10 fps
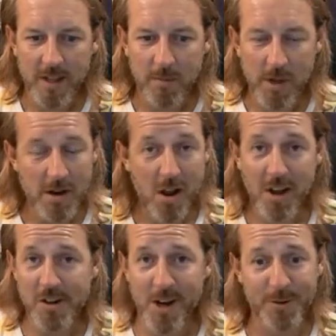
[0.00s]
But
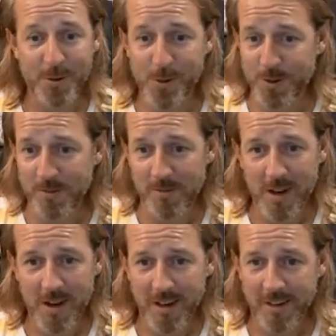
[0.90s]
night dives are awesome.
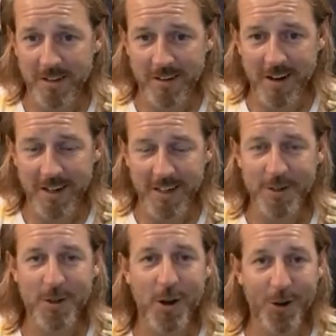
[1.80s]
I
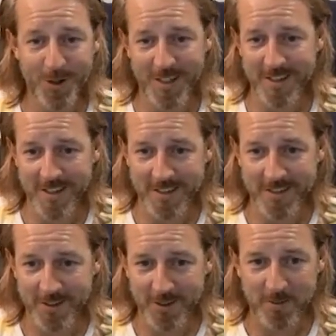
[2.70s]
get totally
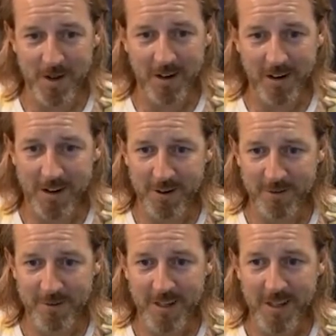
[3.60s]
addicted to them. I
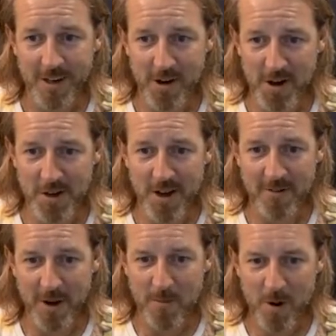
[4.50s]
love night
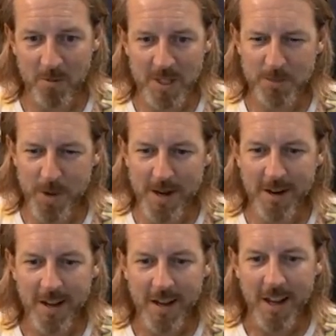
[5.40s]
diving. I probably
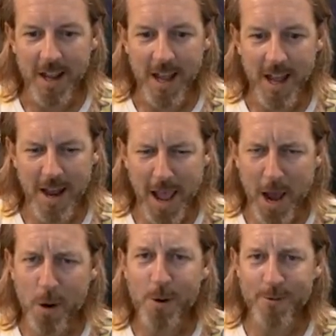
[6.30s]
spend an
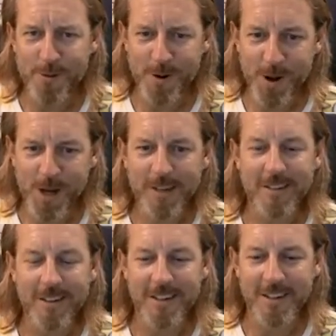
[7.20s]
hour every night
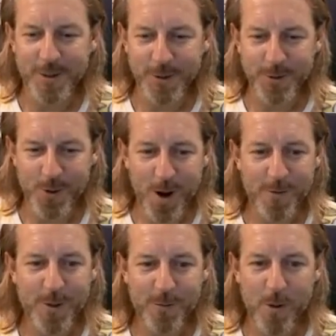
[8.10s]
just
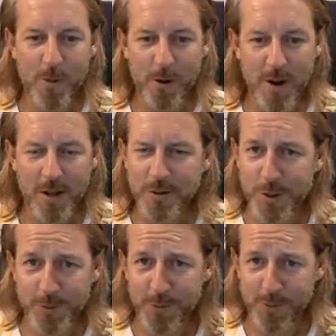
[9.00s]
driving the robot around
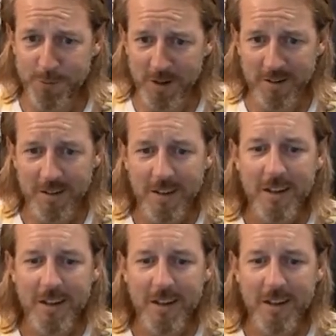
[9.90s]
just for fun.